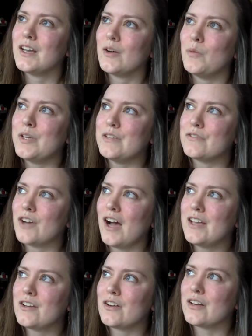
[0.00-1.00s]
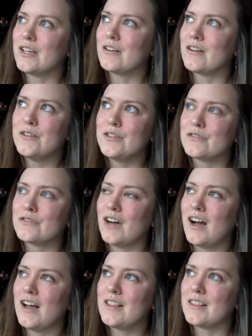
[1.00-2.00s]
Well, you've got your hero, you've
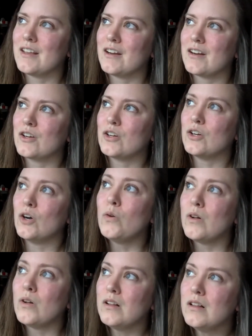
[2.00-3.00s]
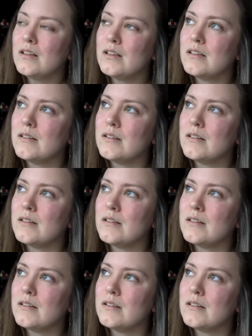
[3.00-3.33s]
got their goal.